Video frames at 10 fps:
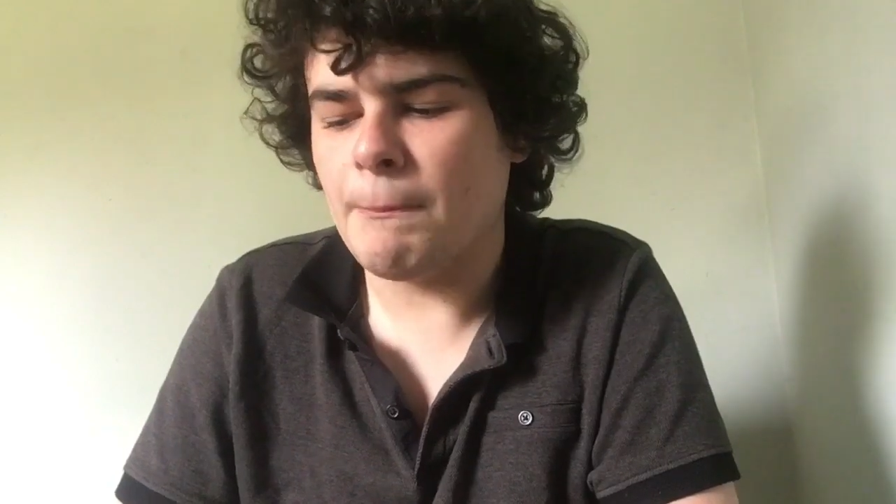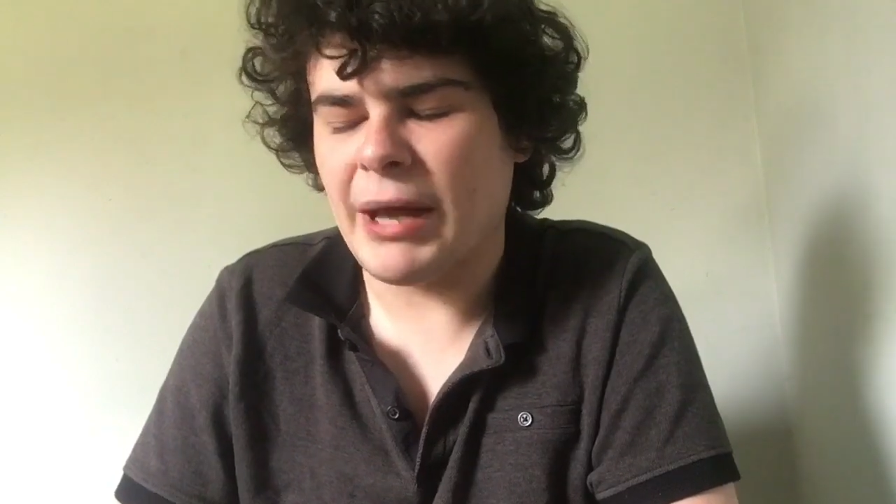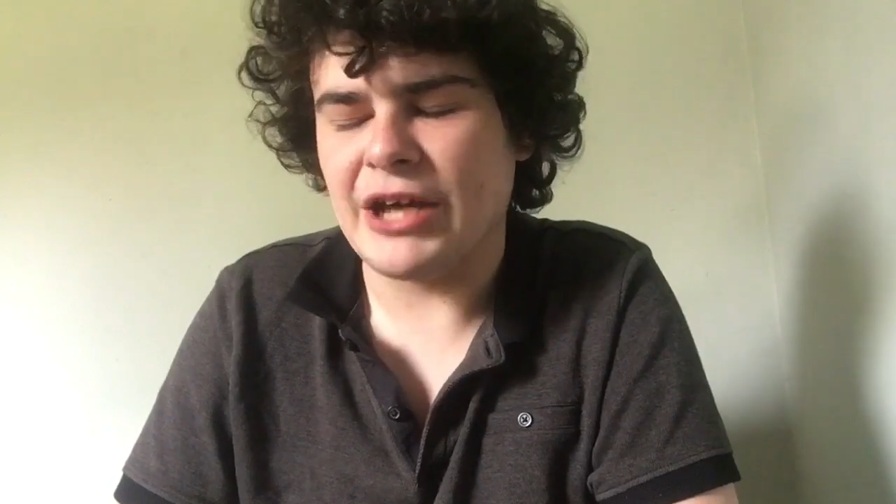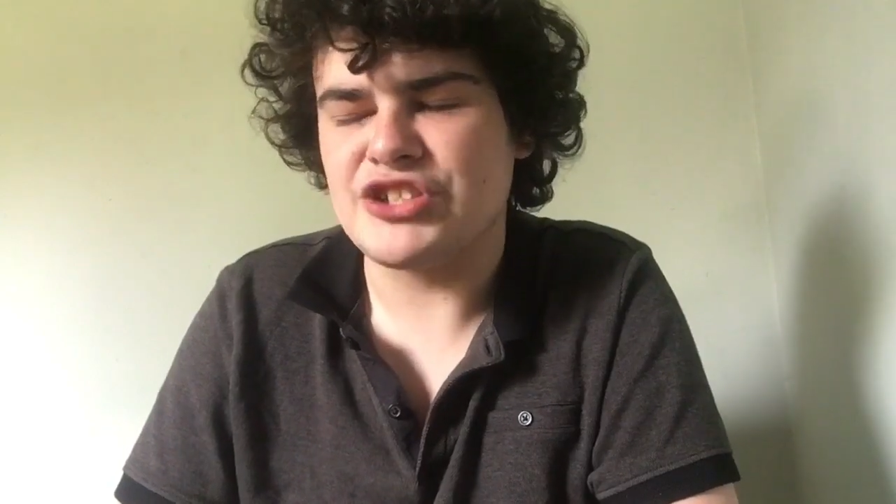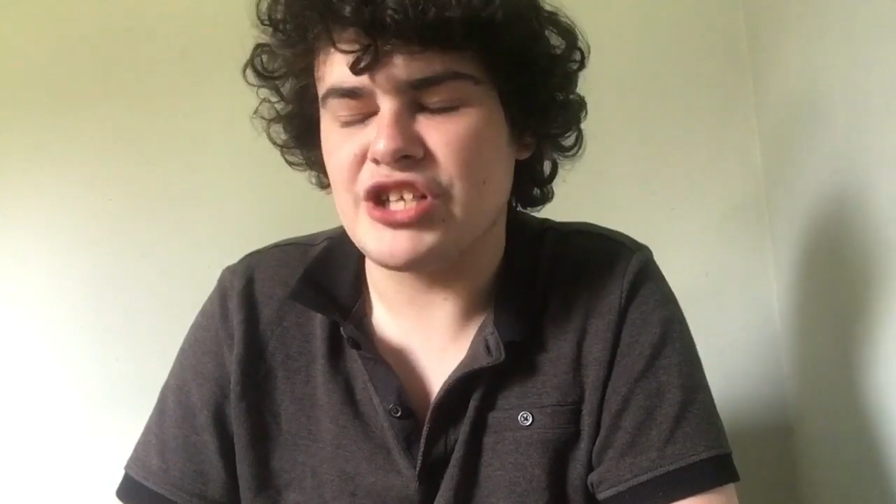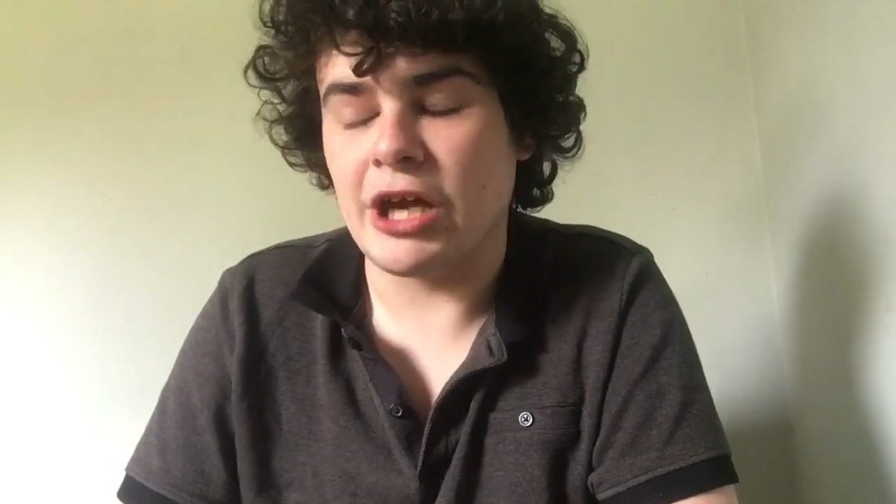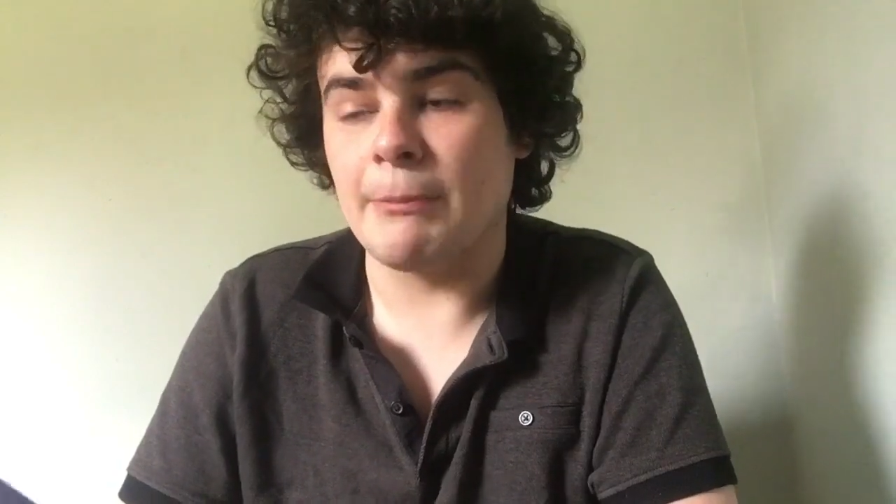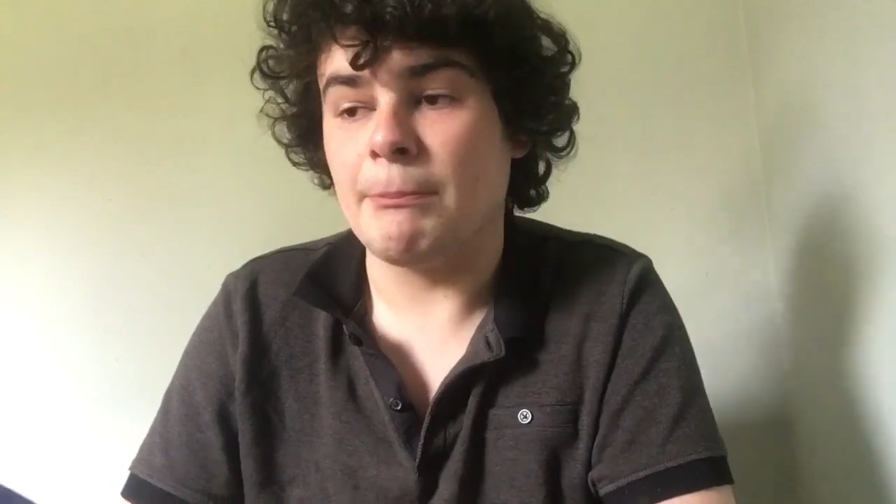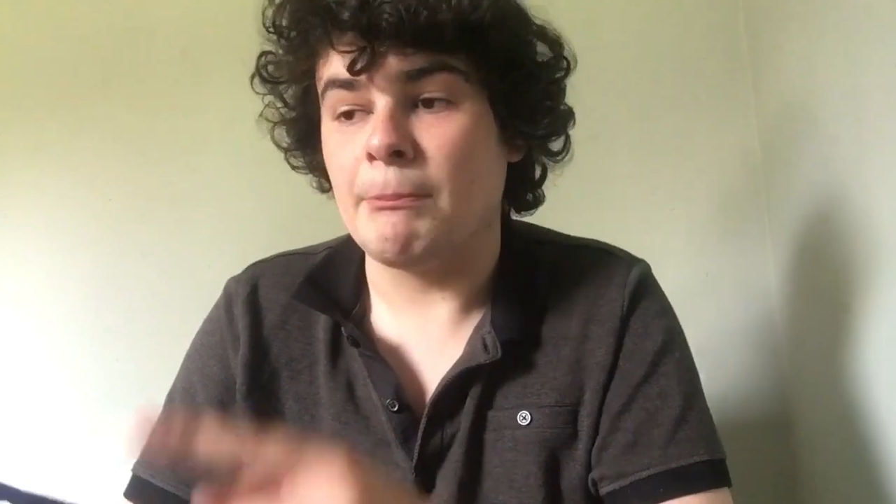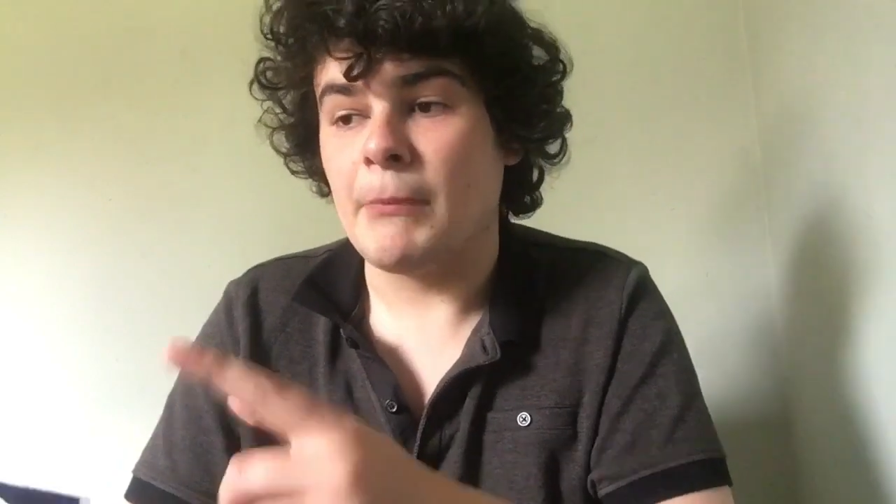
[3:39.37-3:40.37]
badge.
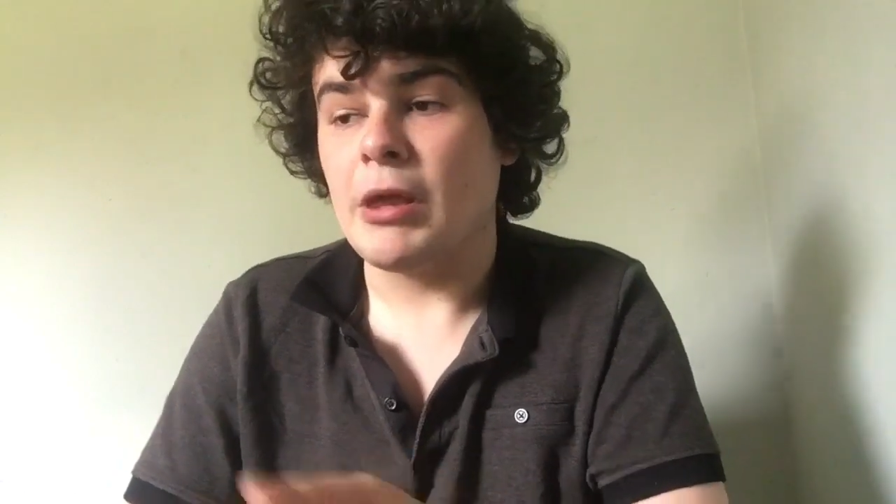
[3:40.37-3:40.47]
Um,